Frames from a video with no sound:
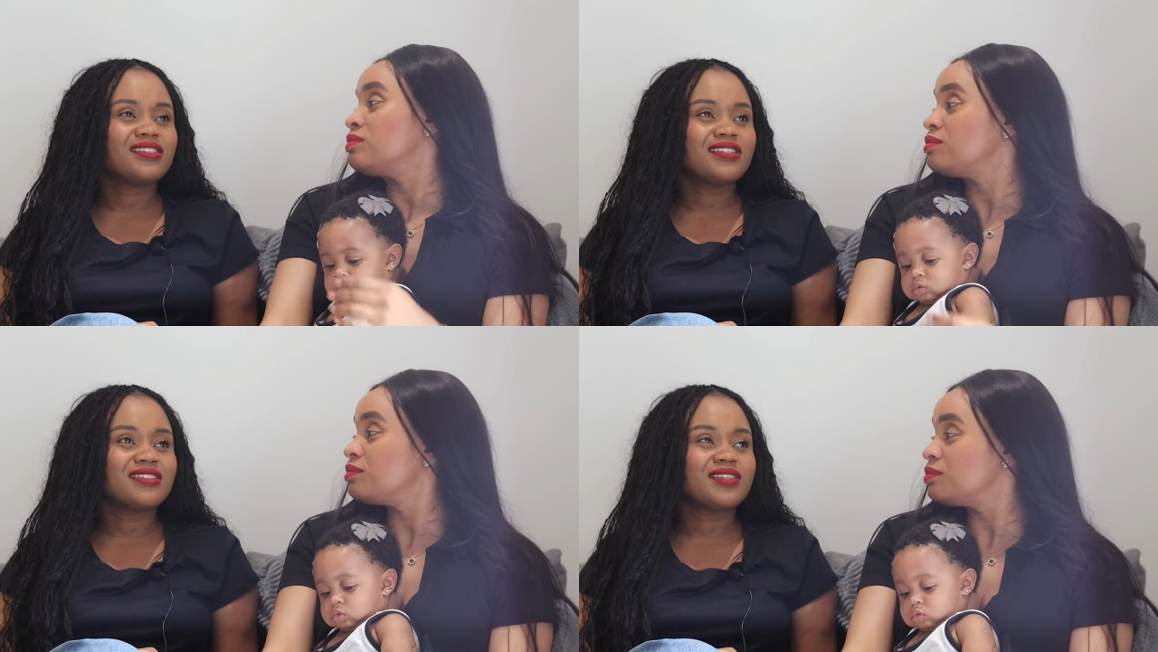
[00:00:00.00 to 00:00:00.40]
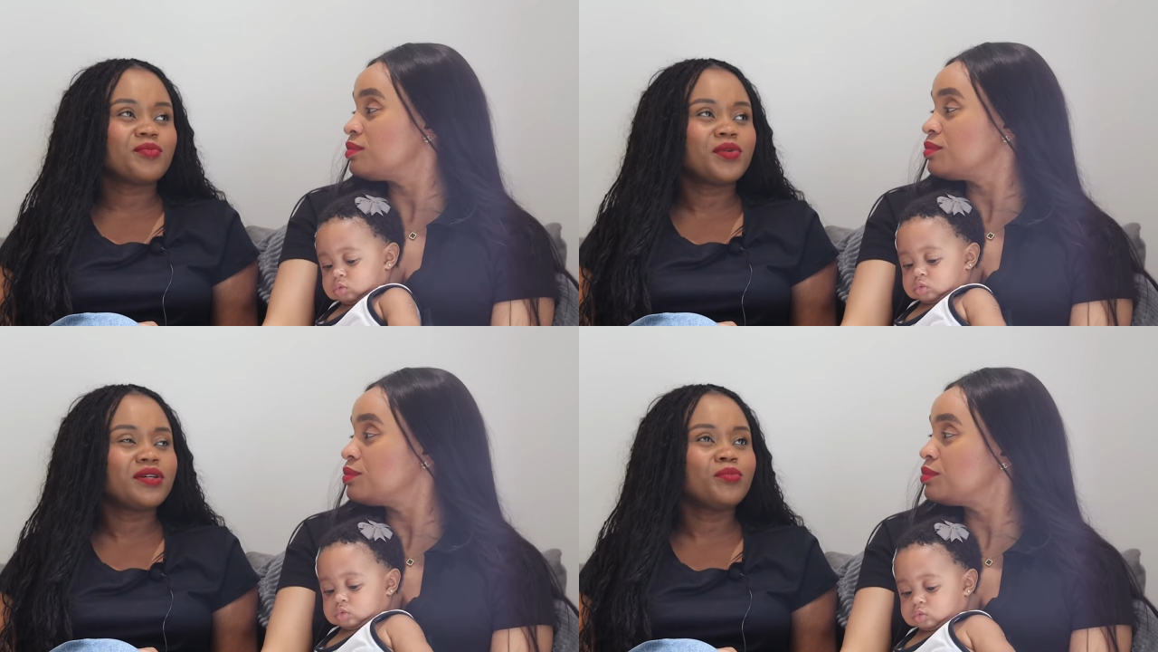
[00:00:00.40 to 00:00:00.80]
Speaker 1: it's a
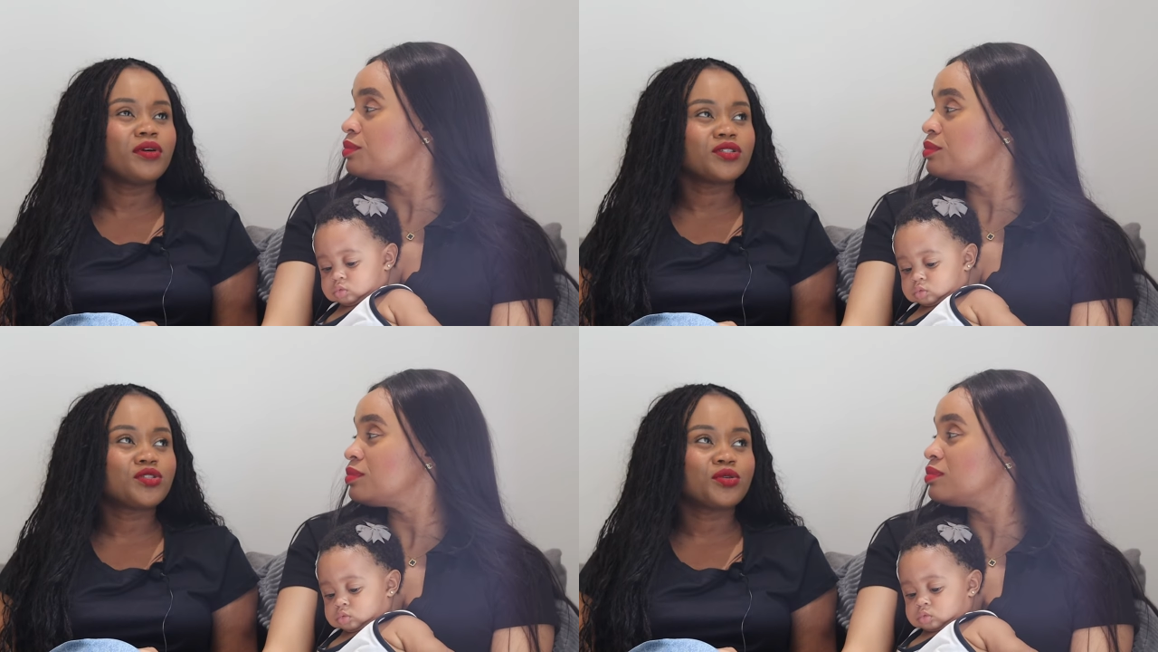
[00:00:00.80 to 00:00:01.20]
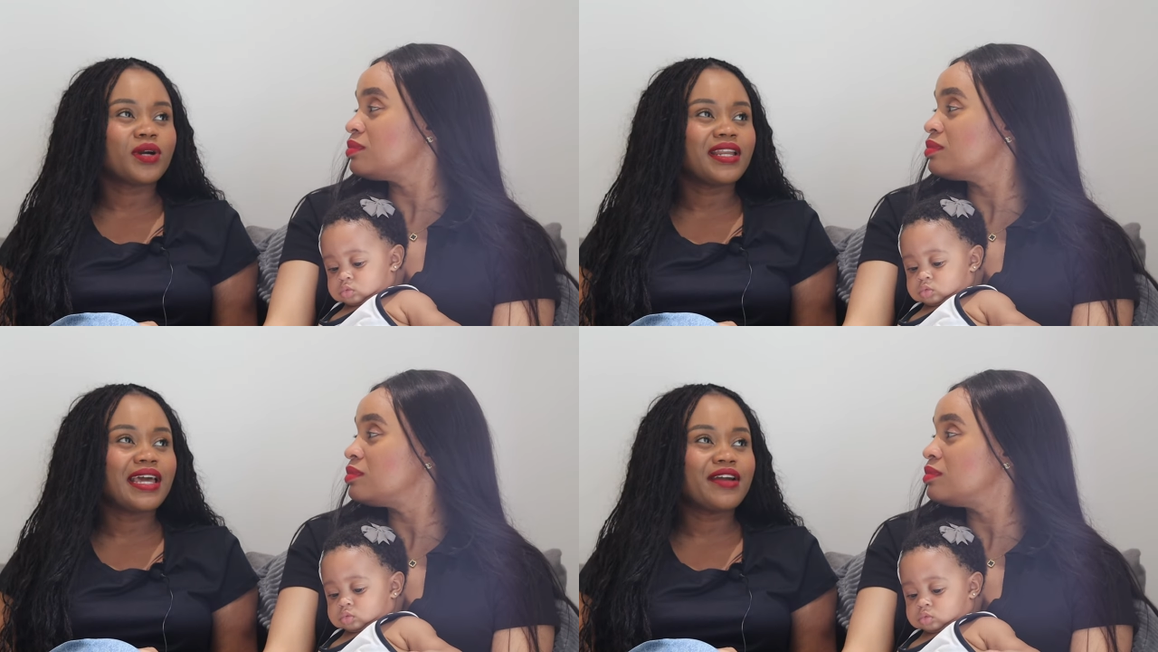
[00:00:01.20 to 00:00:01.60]
big bunch. Oh,
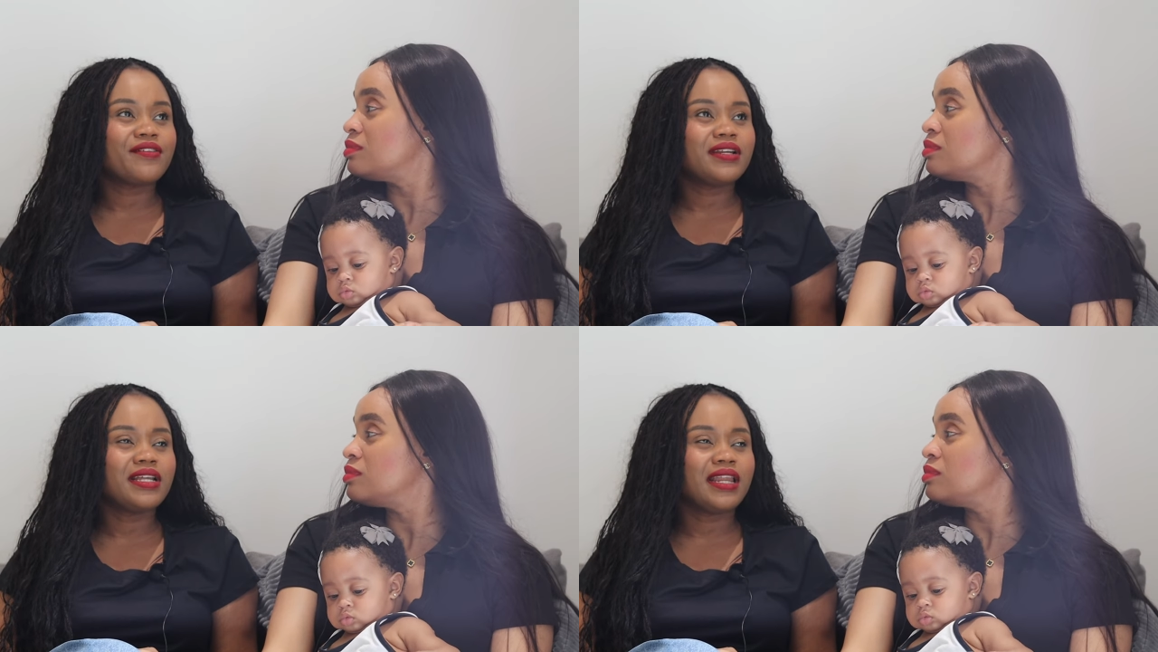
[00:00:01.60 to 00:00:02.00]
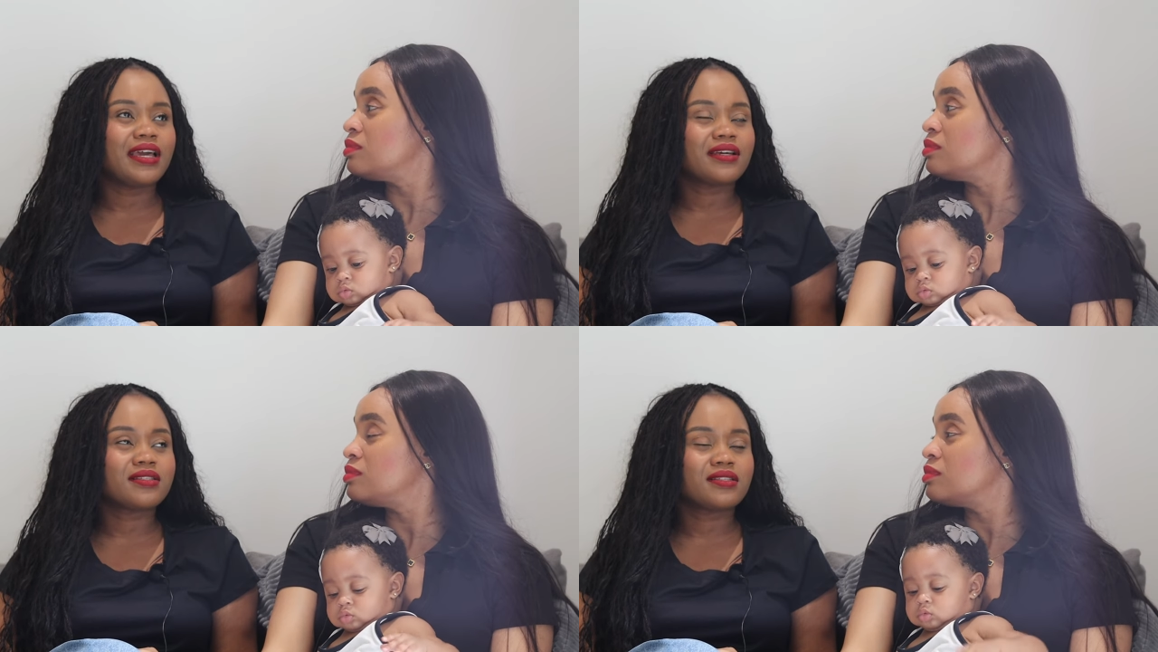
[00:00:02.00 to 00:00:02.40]
I I really
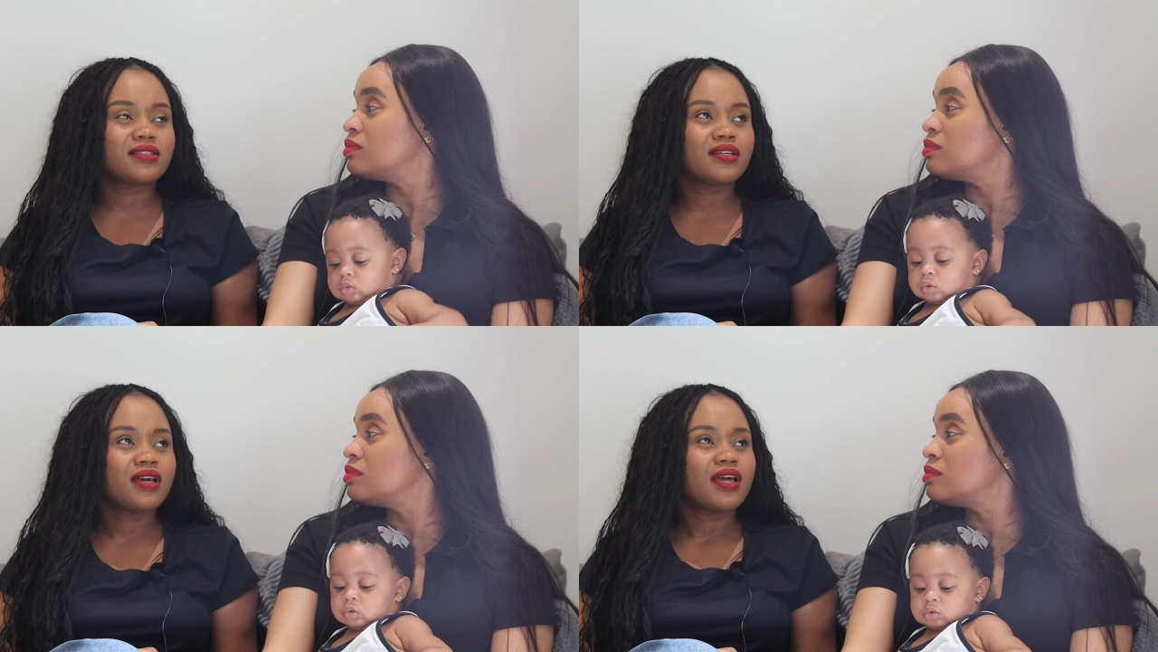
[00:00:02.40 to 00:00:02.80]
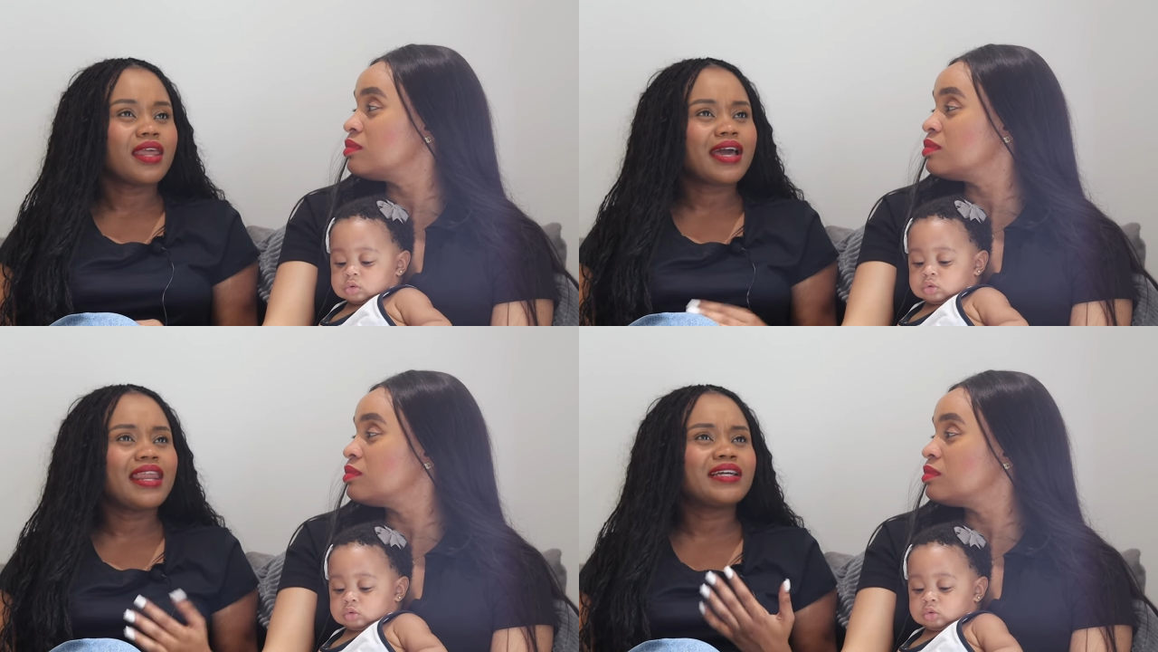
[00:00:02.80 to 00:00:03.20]
liked
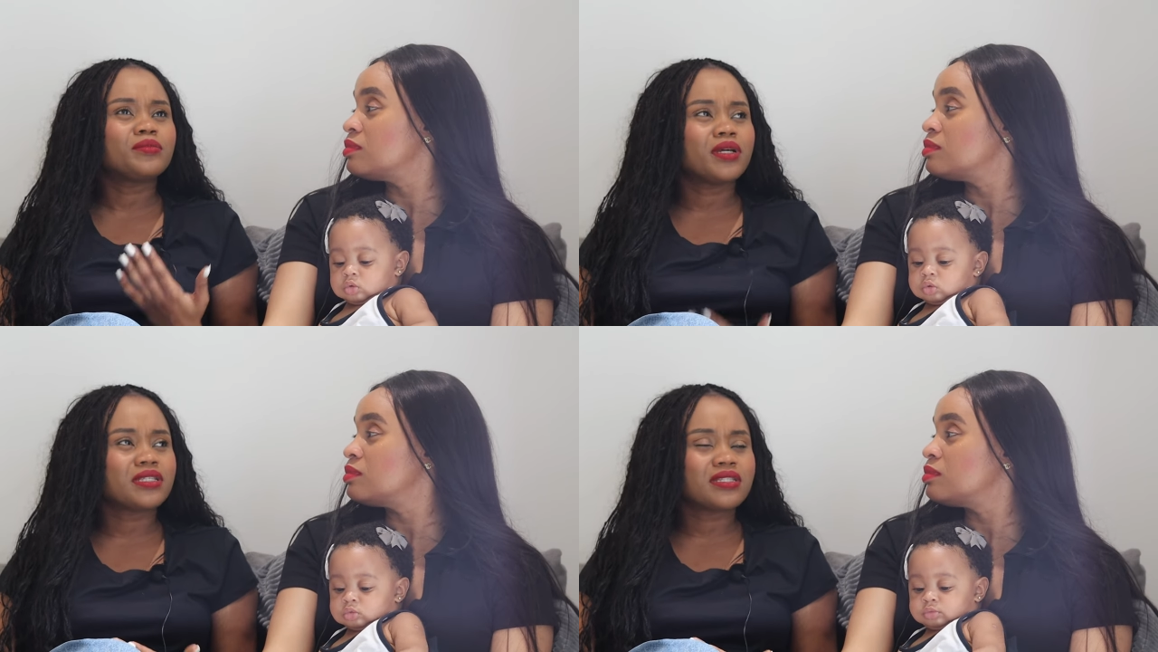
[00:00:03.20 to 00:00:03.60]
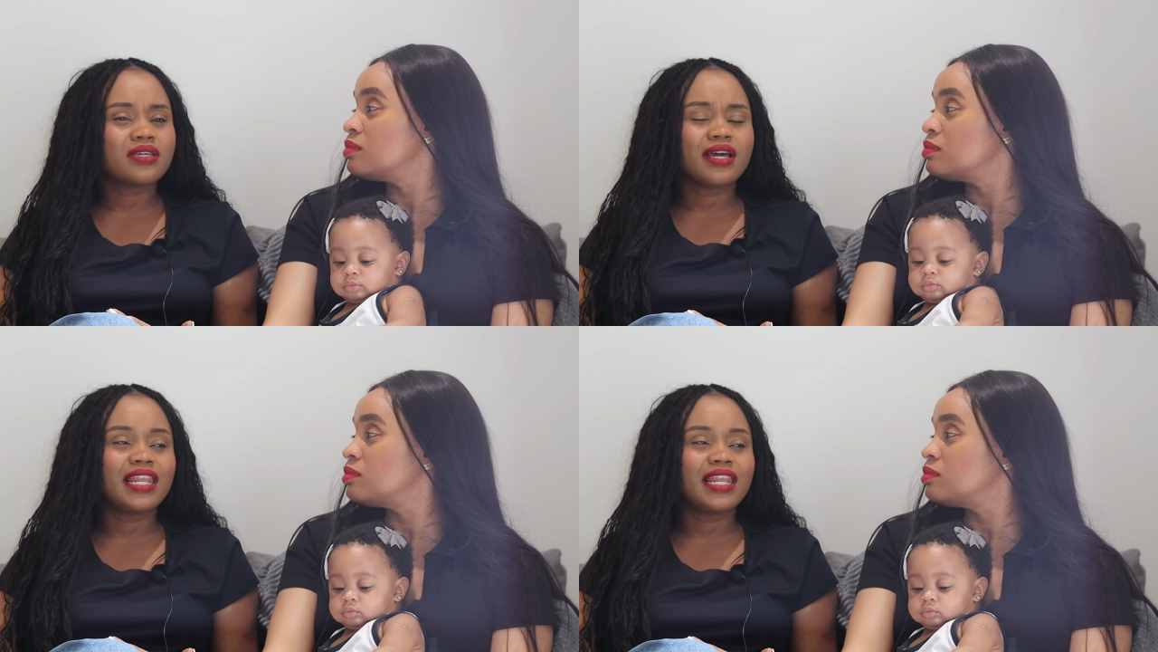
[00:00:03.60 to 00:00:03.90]
like I liked Mercy.